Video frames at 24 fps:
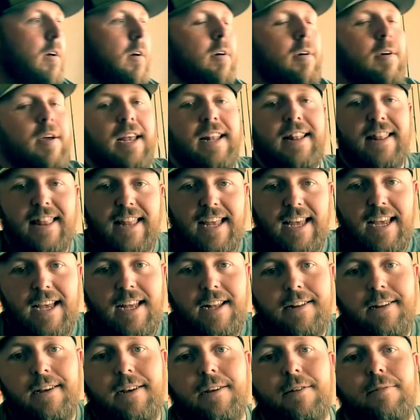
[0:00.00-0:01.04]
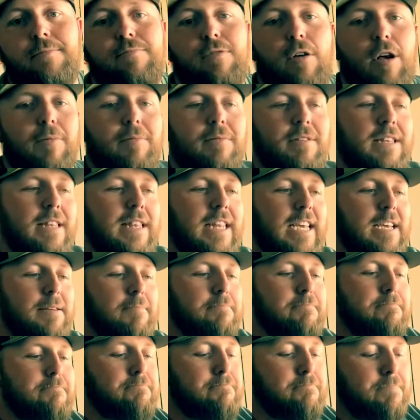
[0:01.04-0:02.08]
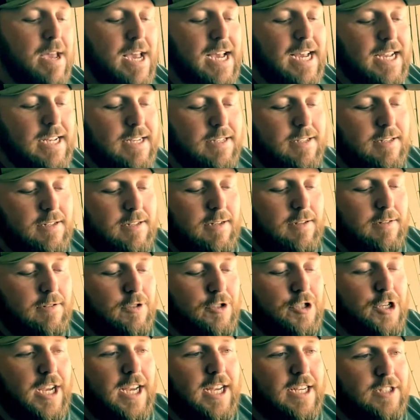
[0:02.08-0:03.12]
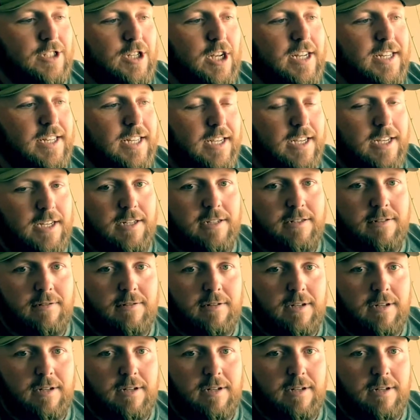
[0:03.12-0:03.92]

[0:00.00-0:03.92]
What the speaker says: And then probably the biggest change I did,